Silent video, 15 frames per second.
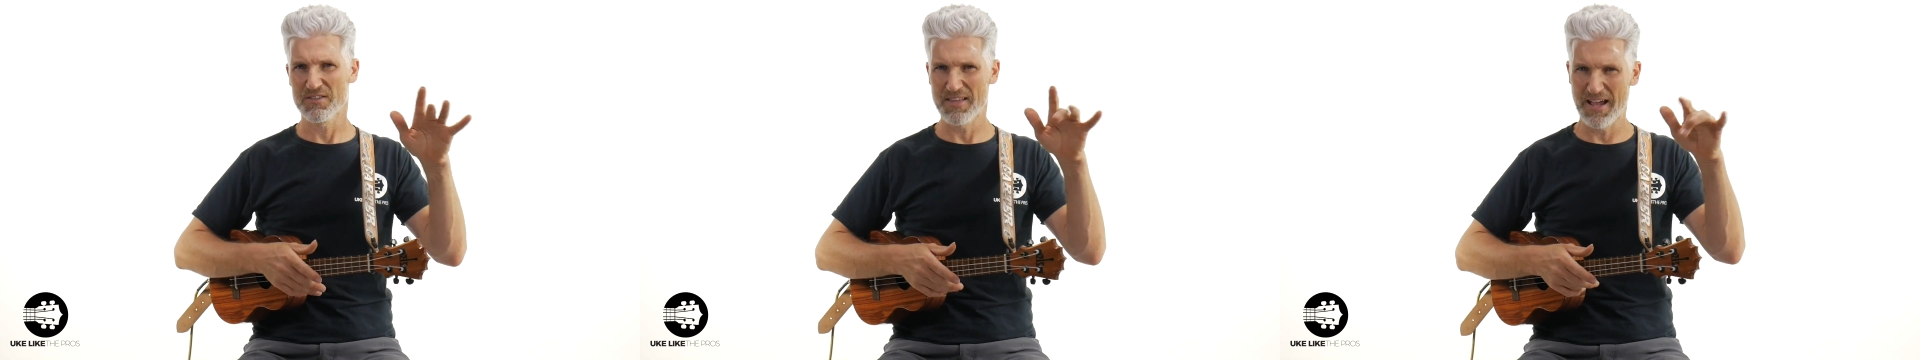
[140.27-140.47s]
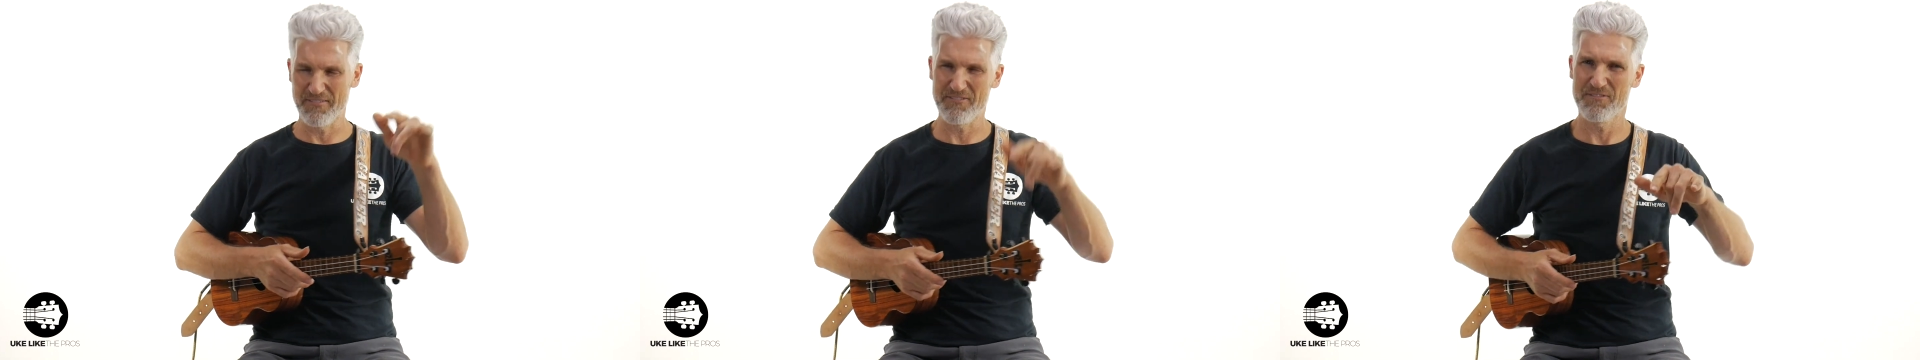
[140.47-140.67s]

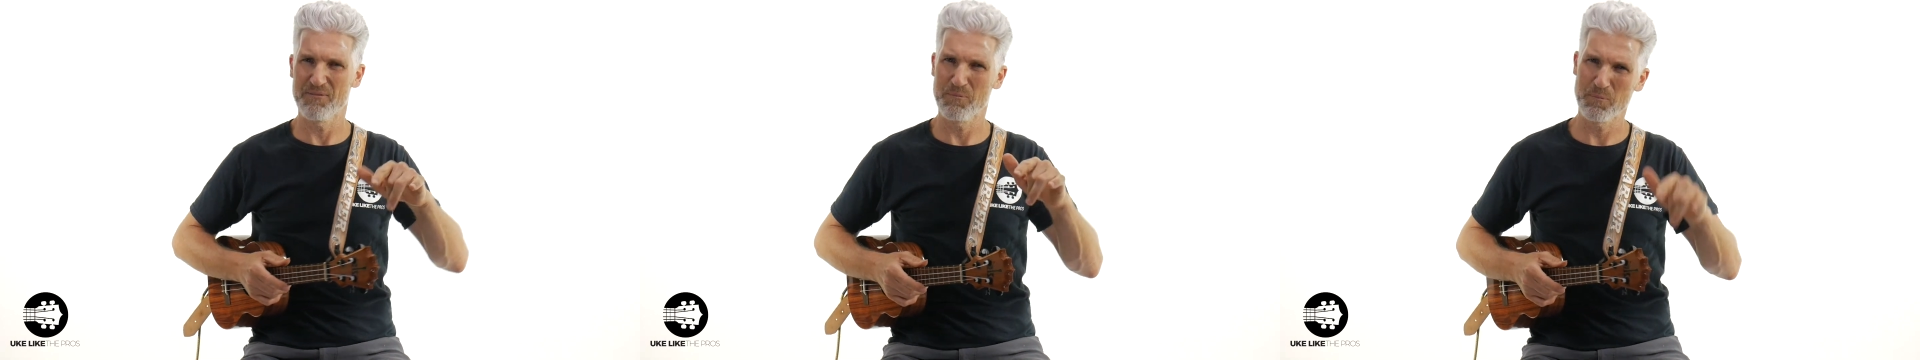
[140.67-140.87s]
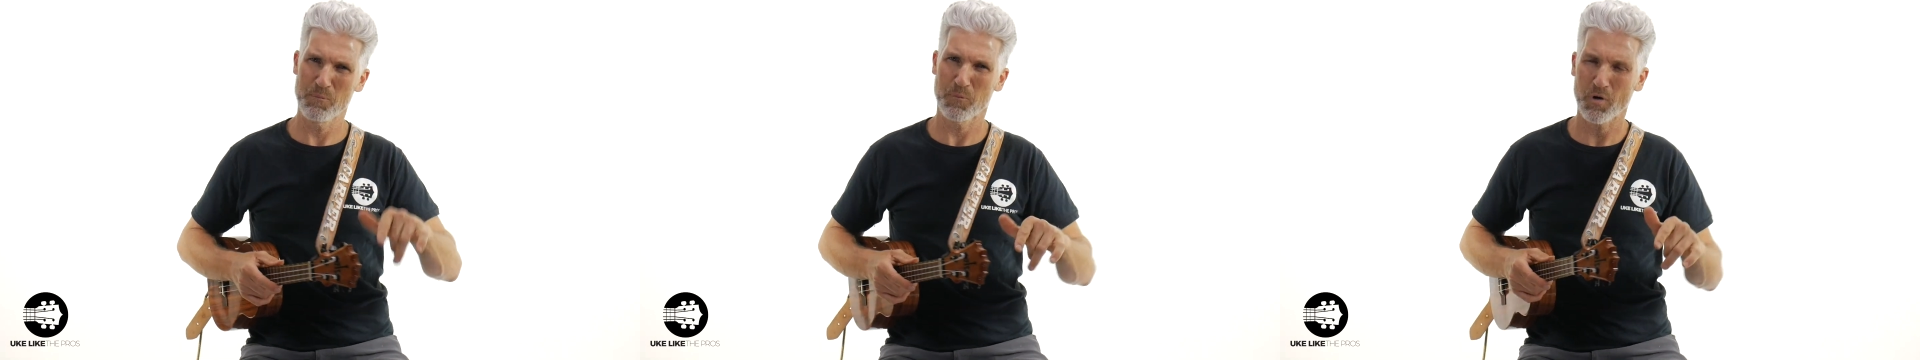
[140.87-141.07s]
that
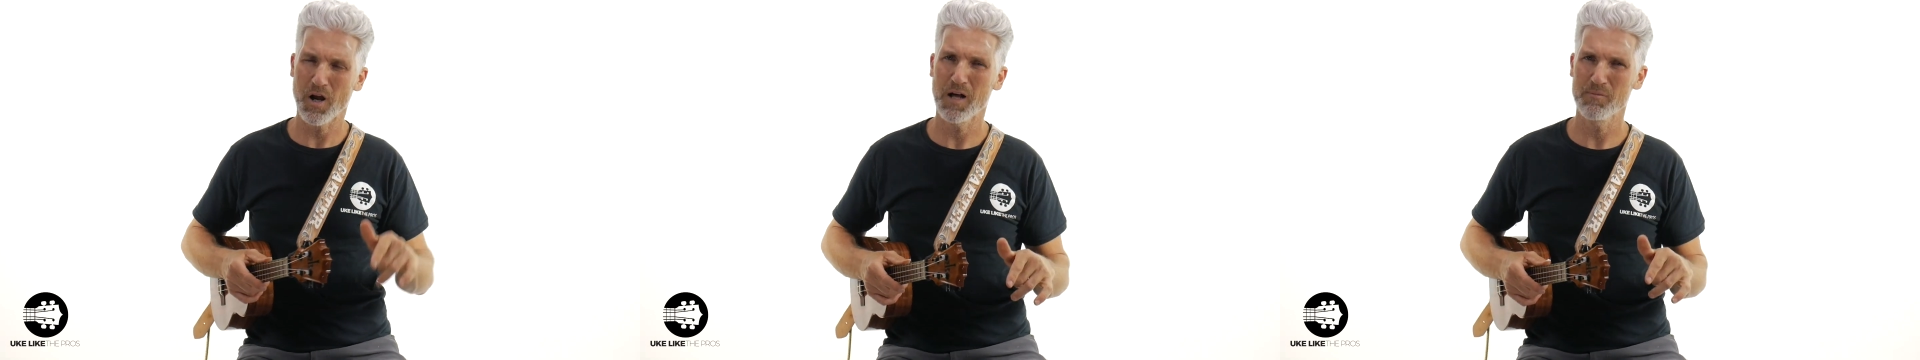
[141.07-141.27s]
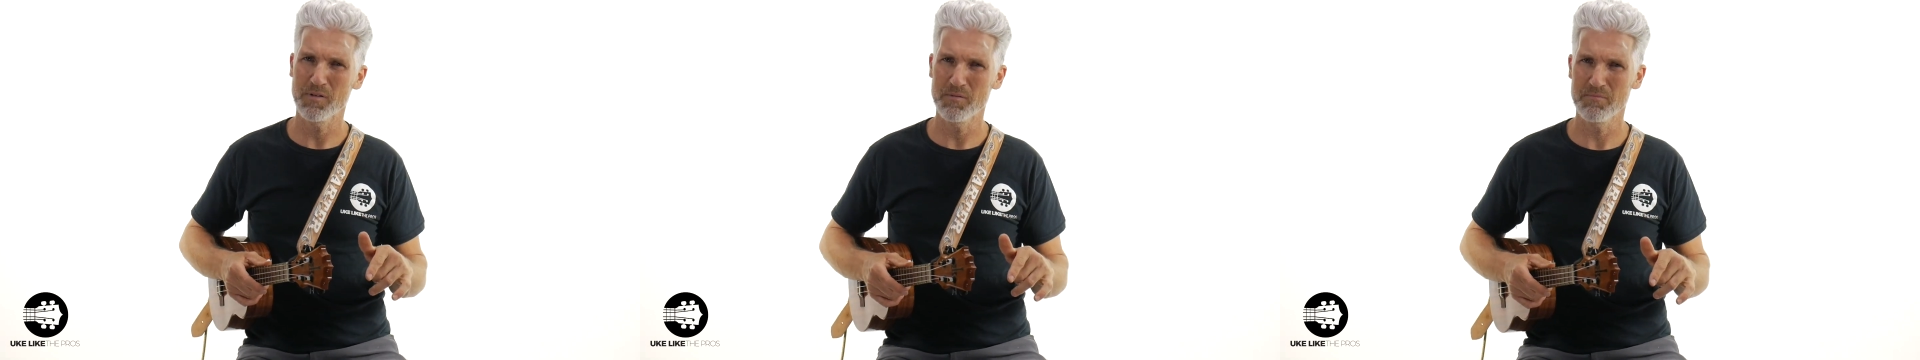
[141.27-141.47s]

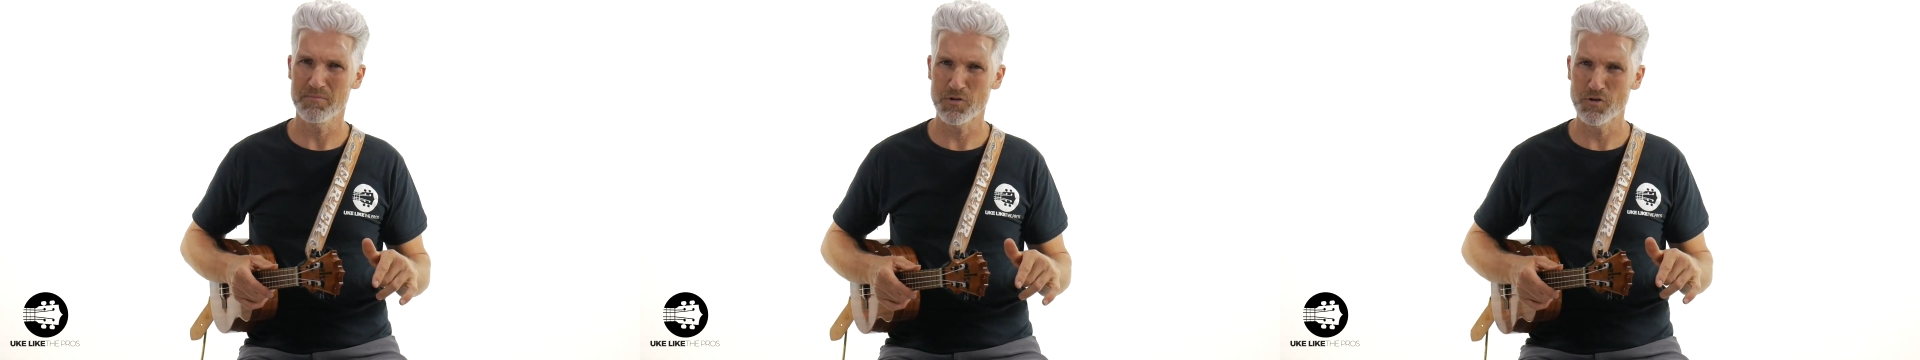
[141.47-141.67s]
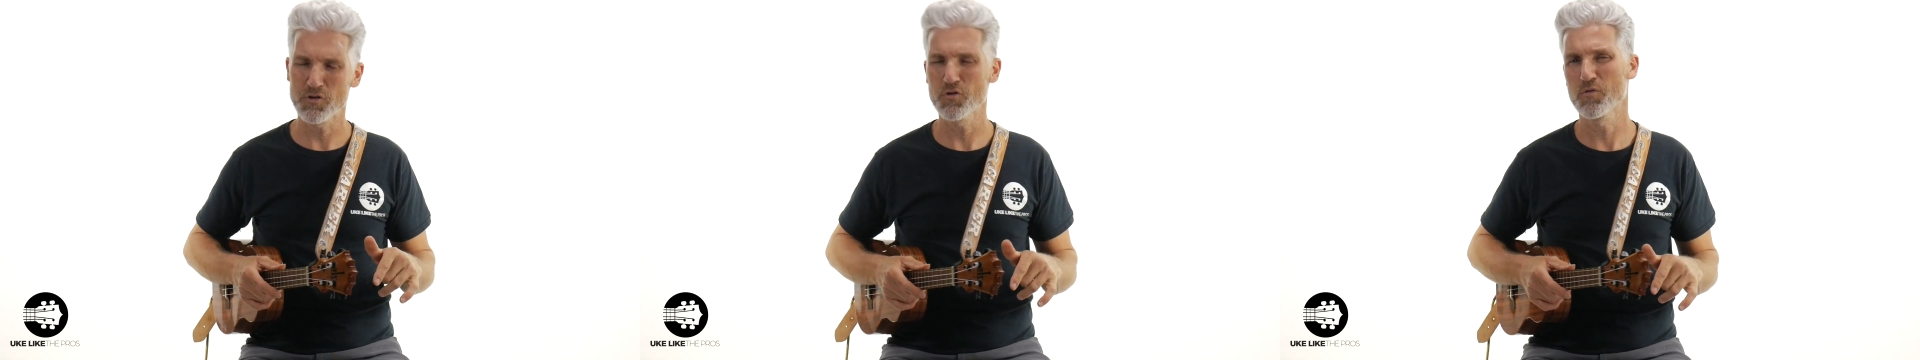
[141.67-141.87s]
problem
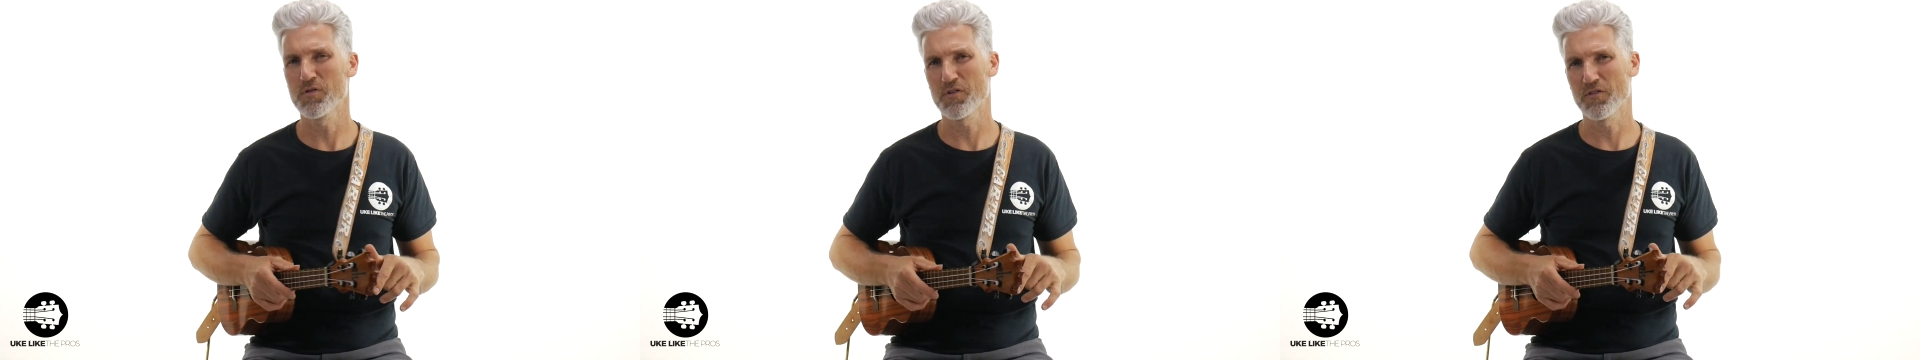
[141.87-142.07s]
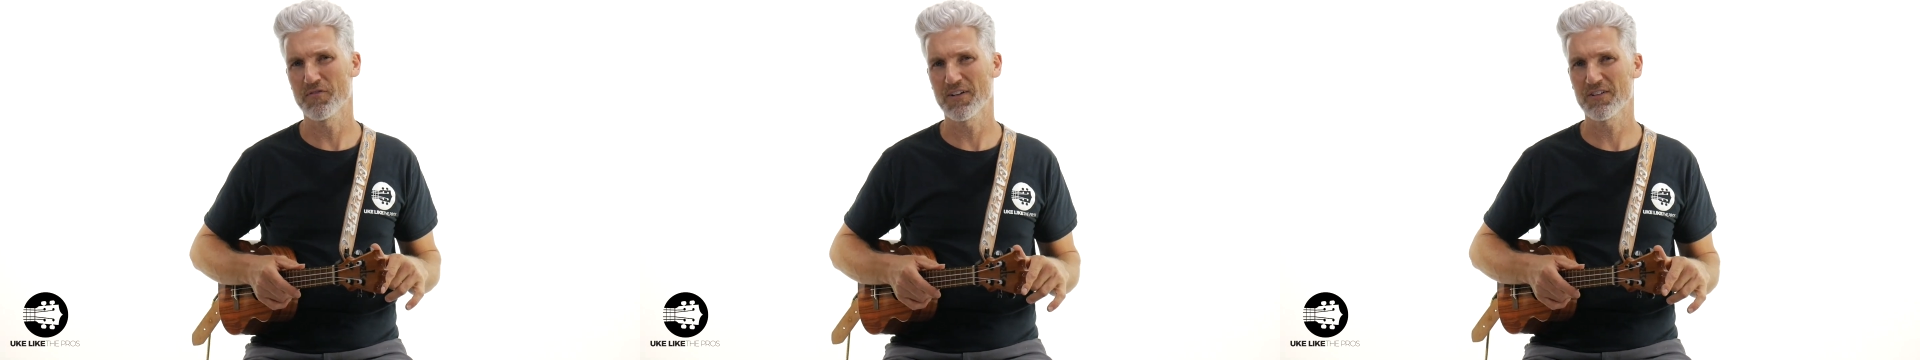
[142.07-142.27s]
you're doing
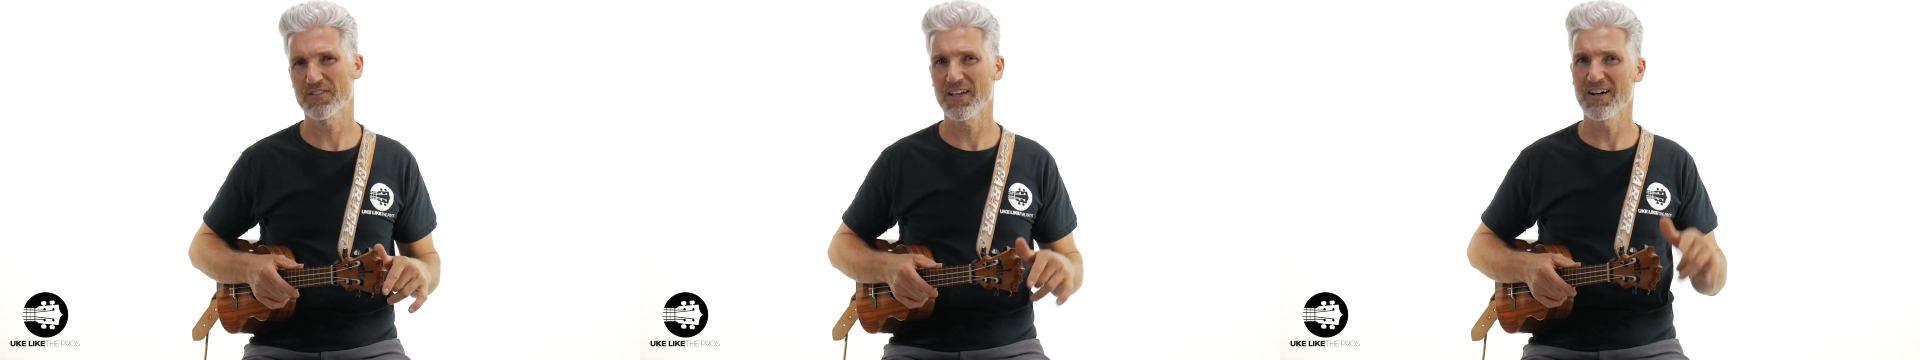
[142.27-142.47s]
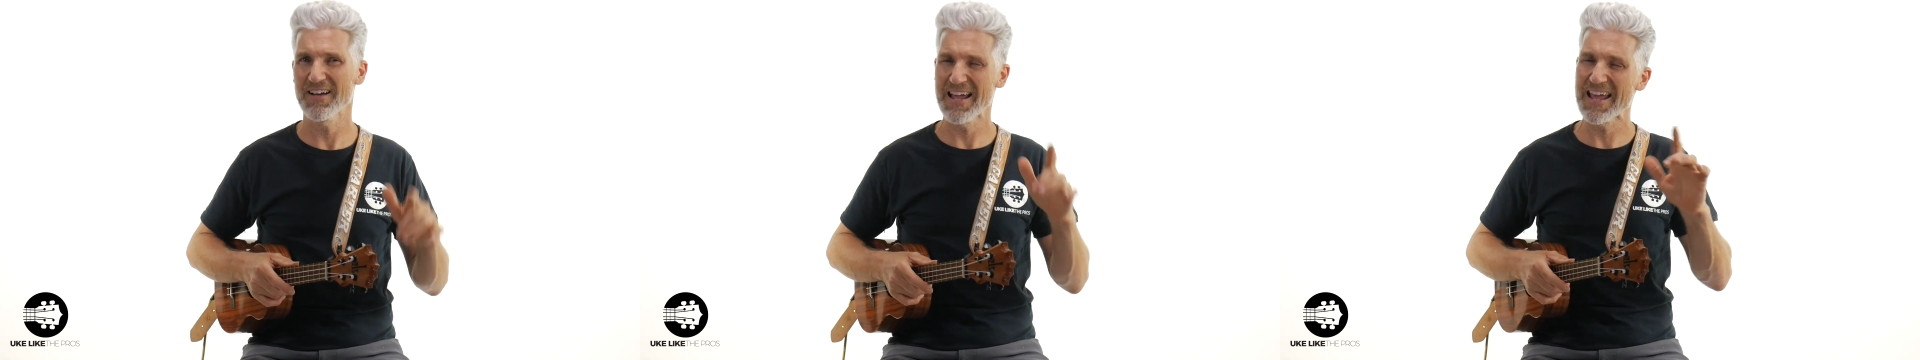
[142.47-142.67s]
with your
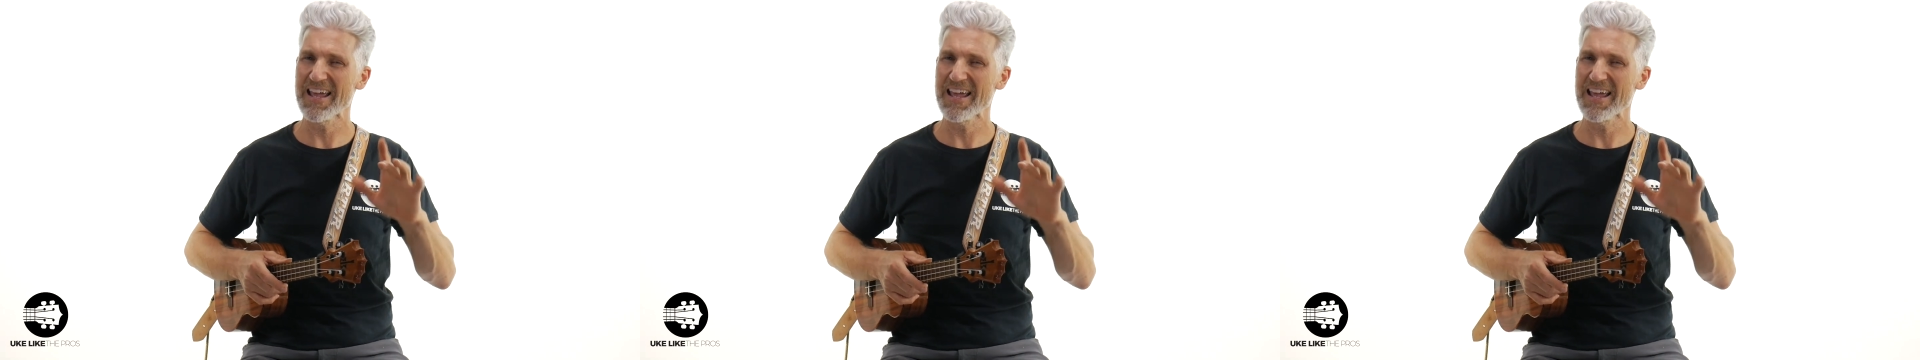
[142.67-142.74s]
fingerstyle.